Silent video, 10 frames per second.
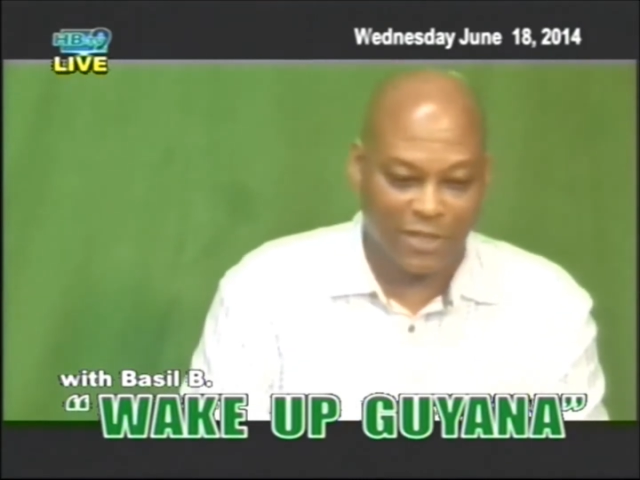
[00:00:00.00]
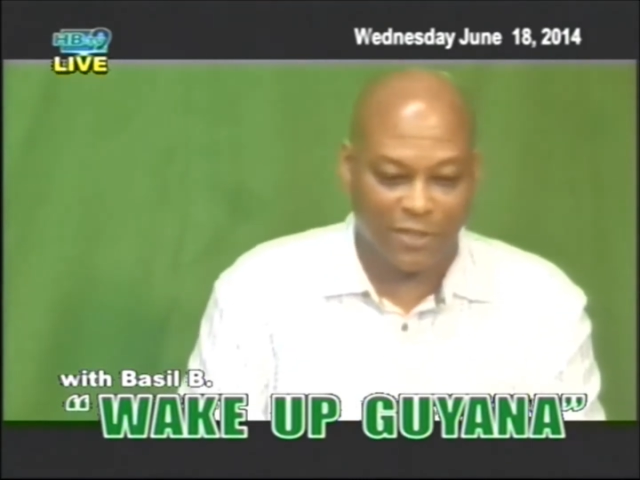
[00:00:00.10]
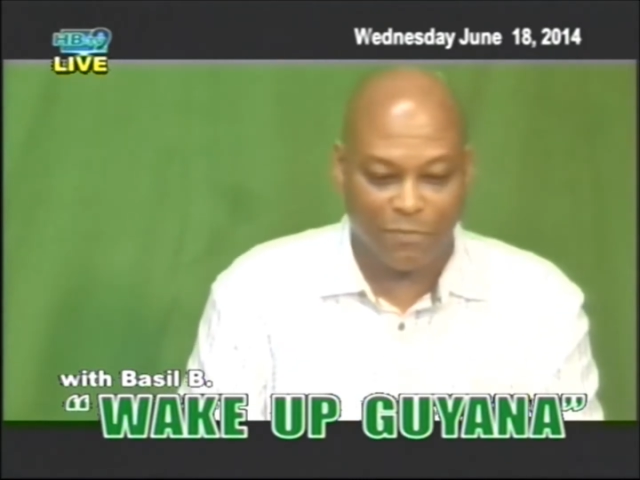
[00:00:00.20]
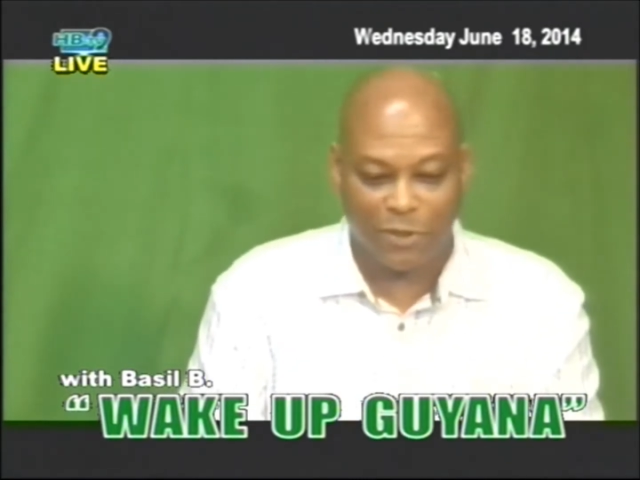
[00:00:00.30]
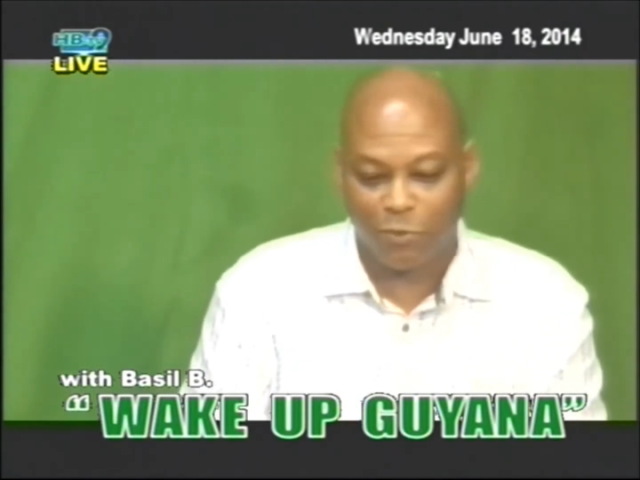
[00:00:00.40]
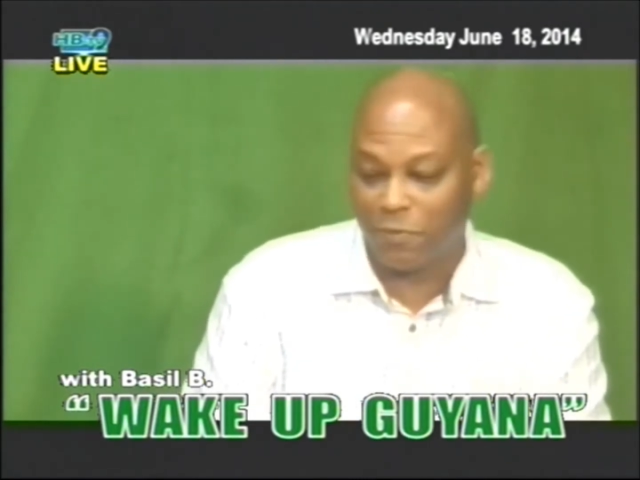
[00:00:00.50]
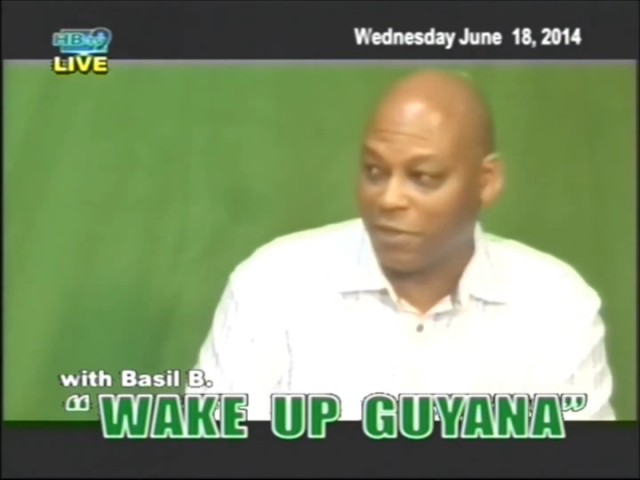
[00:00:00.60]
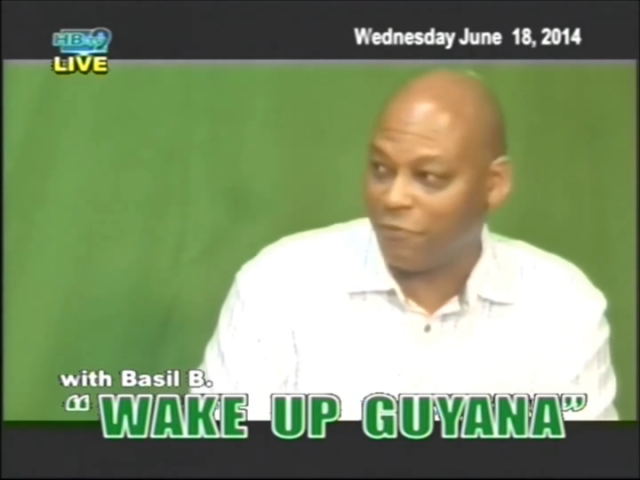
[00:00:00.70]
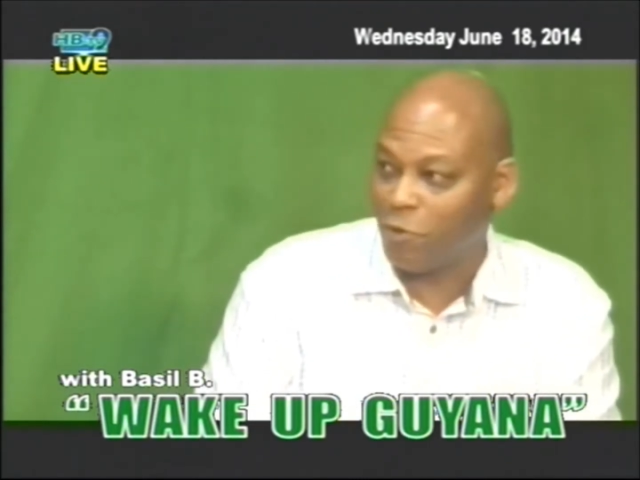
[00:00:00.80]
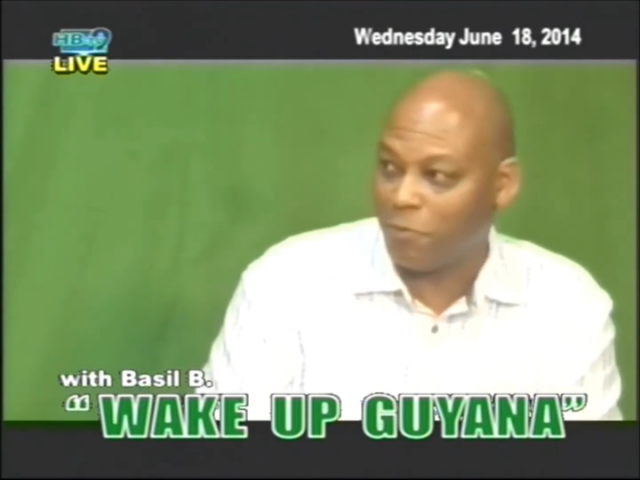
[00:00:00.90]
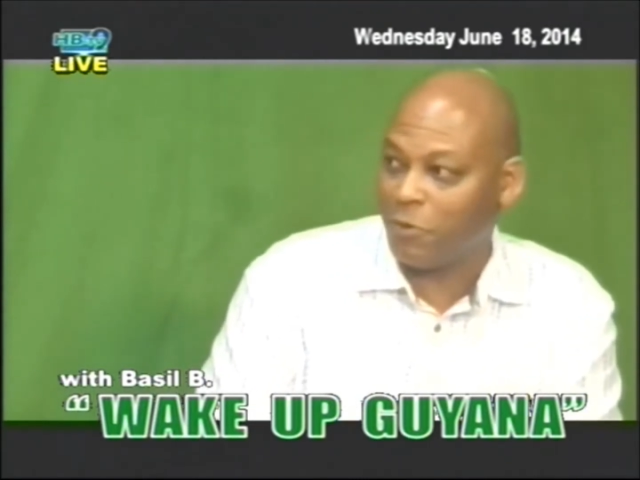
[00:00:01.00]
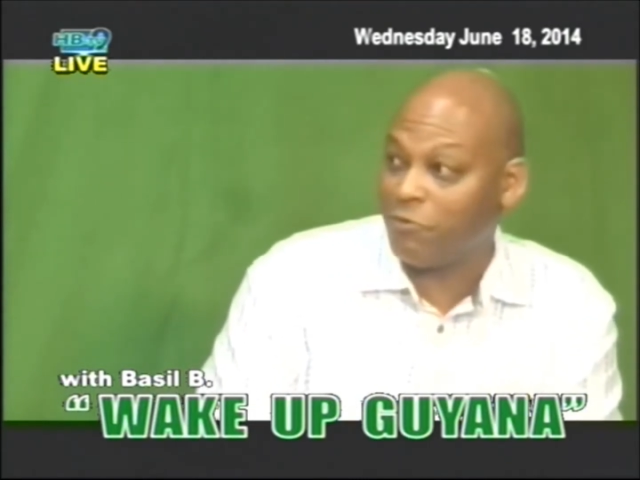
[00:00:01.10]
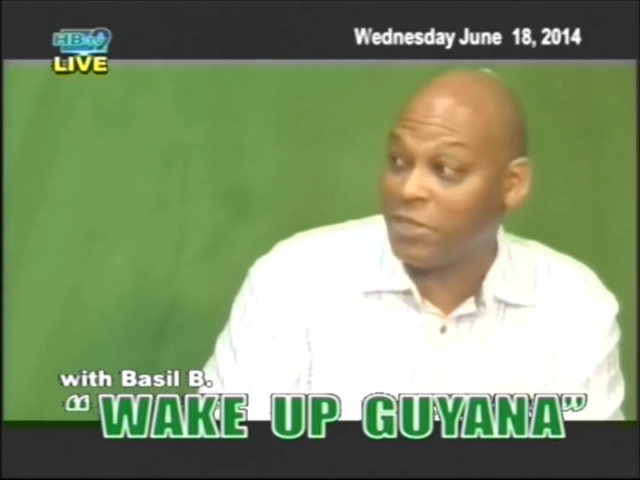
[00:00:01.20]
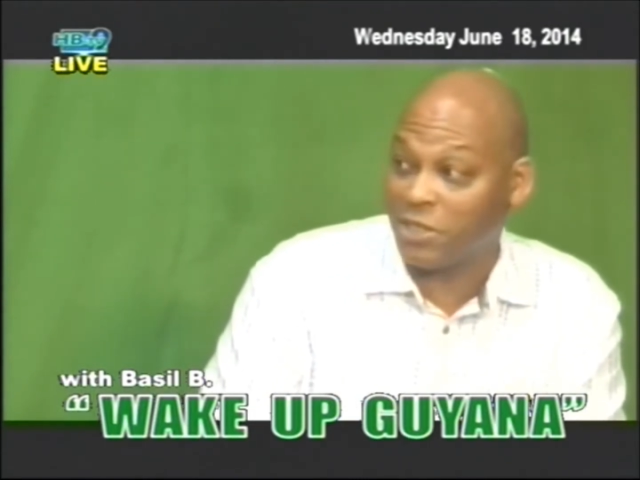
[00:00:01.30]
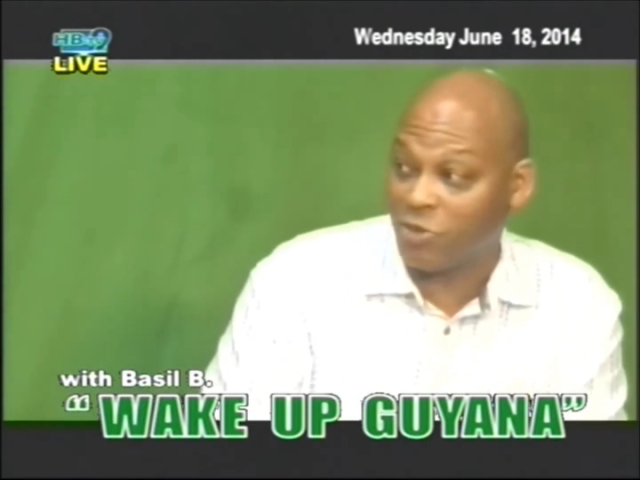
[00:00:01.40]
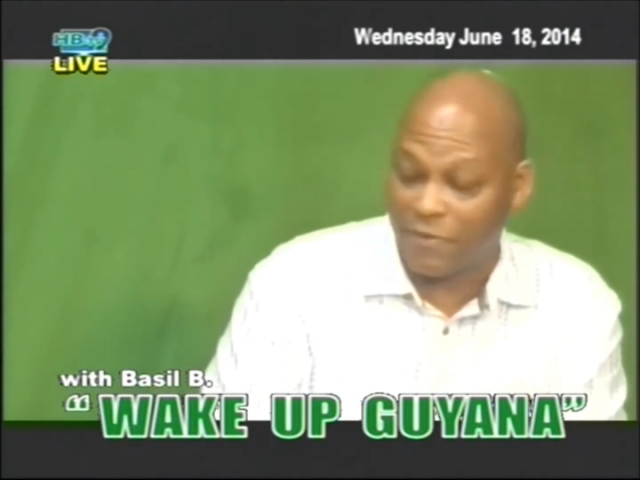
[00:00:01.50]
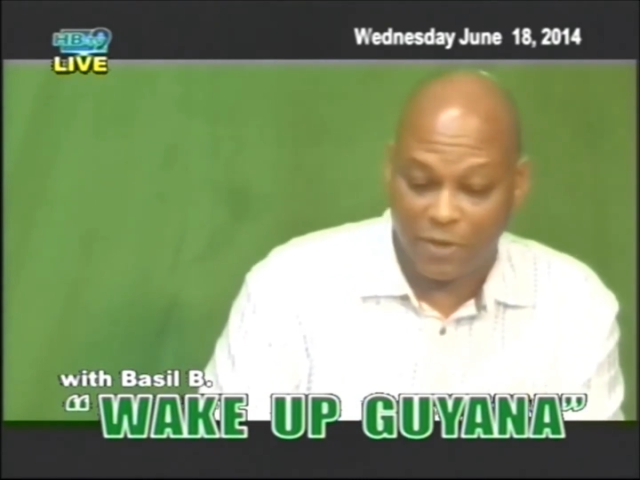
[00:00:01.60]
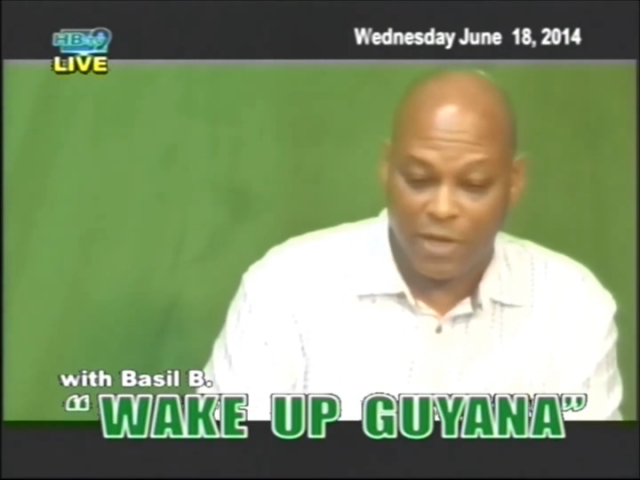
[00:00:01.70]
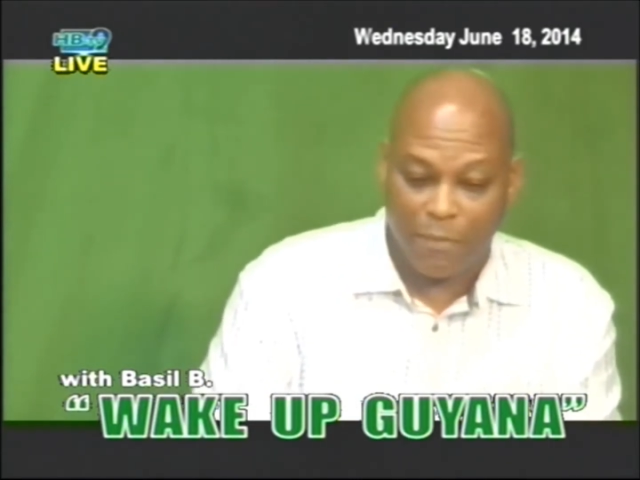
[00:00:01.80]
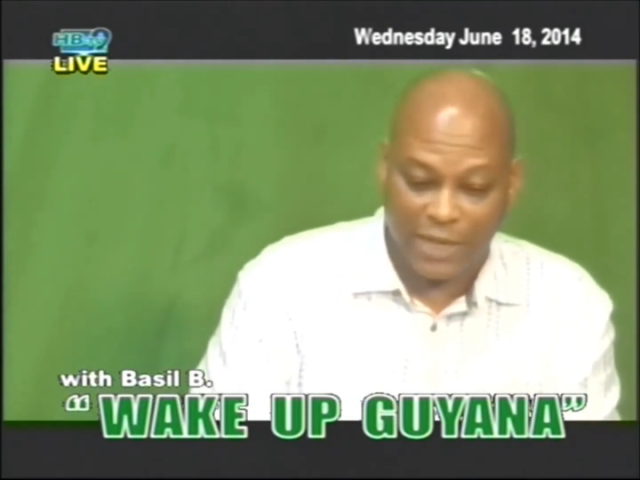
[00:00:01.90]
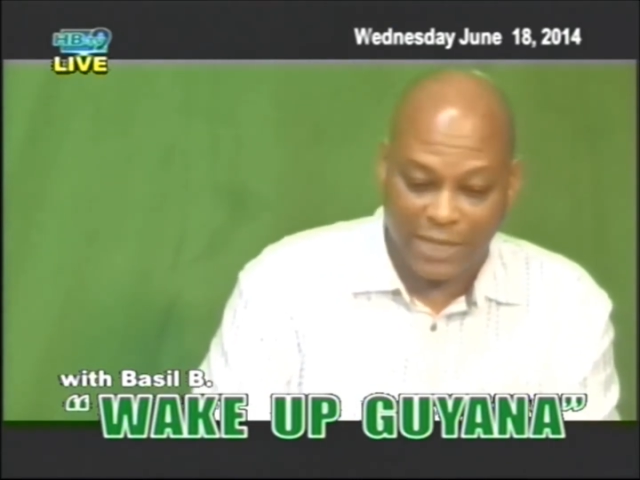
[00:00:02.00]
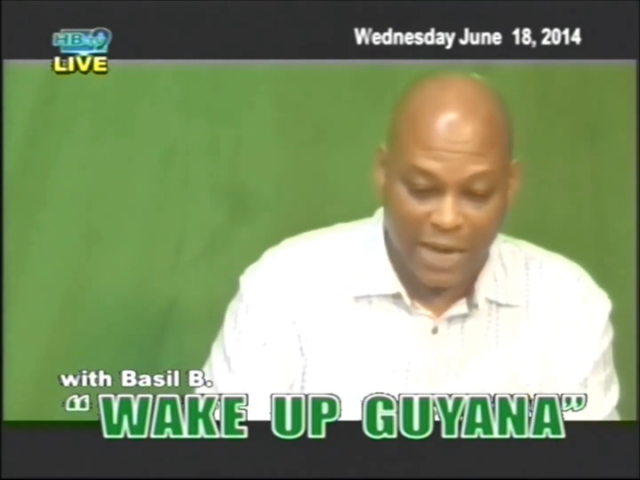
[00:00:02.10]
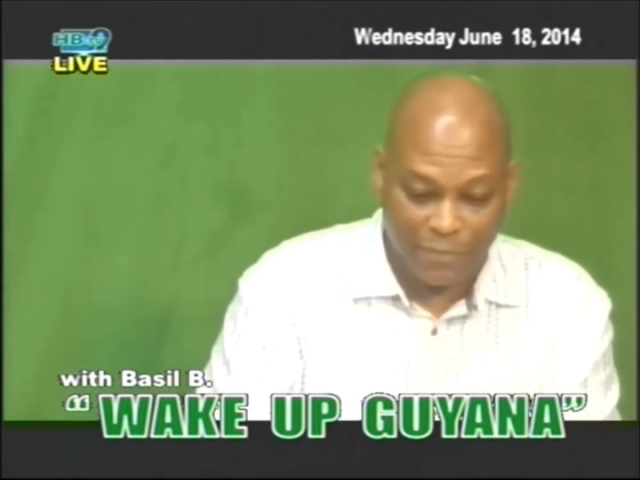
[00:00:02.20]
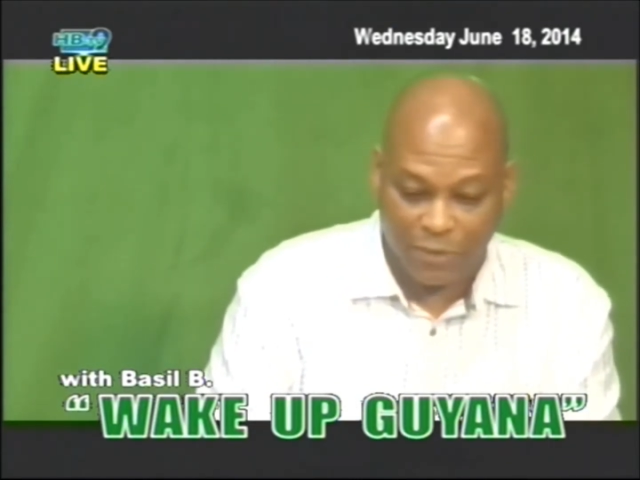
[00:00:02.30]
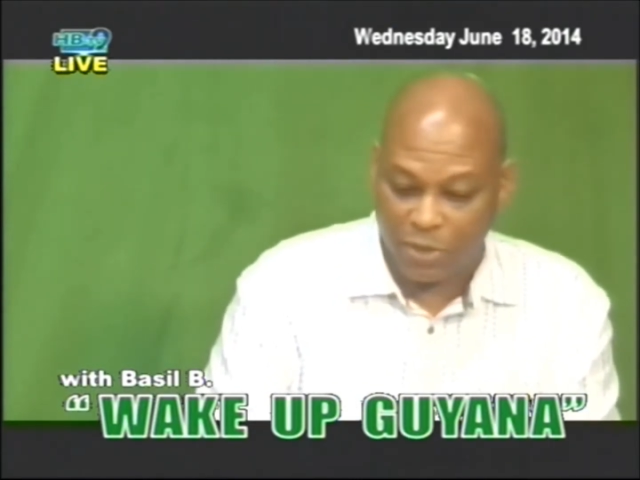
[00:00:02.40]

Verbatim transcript: playing against England in the 1960s.